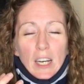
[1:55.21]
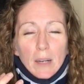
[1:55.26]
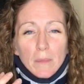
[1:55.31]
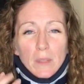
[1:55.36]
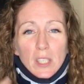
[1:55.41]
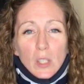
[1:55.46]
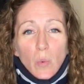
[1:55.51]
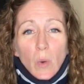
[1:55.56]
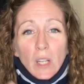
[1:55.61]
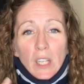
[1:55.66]

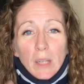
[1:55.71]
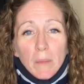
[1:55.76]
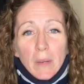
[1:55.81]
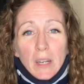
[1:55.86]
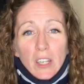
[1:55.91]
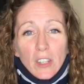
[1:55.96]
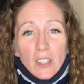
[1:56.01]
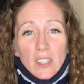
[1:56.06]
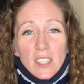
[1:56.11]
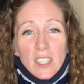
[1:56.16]
swelling by
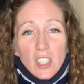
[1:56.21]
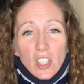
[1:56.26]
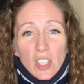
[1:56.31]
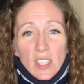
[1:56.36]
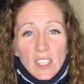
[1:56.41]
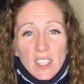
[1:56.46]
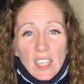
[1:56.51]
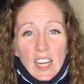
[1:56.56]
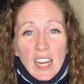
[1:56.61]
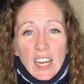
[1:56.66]
your
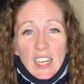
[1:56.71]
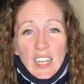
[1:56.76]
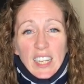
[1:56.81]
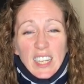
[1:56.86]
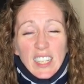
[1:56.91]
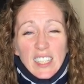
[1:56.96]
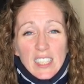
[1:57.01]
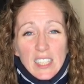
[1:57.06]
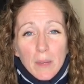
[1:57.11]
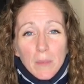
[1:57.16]
incision site,
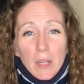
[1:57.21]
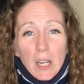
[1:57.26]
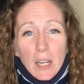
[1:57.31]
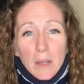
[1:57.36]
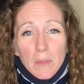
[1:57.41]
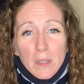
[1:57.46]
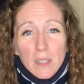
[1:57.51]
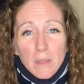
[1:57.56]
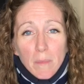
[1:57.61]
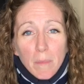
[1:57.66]
it can
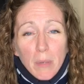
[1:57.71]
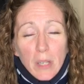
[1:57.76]
sometimes